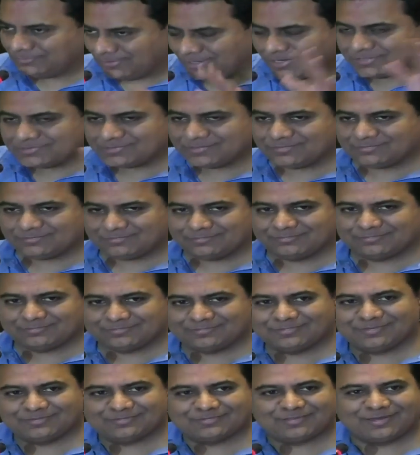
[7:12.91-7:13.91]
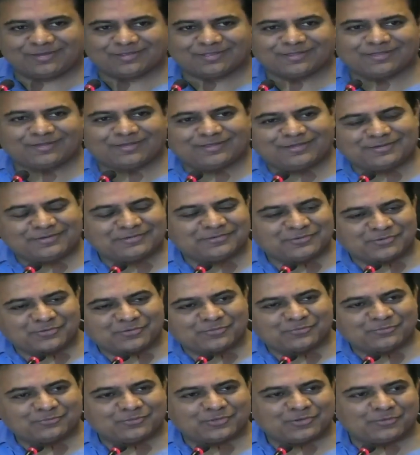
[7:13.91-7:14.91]
as in Telangana and, you know
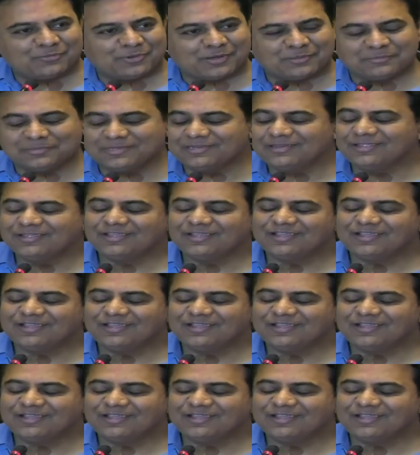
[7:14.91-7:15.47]
what I mean.